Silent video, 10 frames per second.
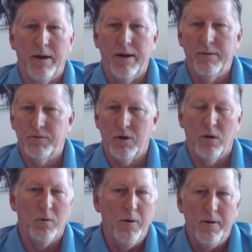And
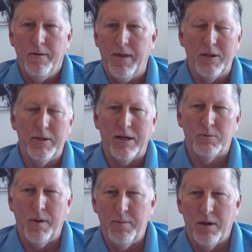so
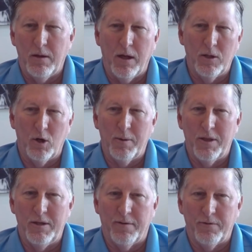that's maybe a little bit of
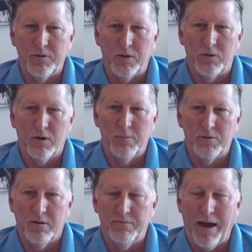the difference in terms of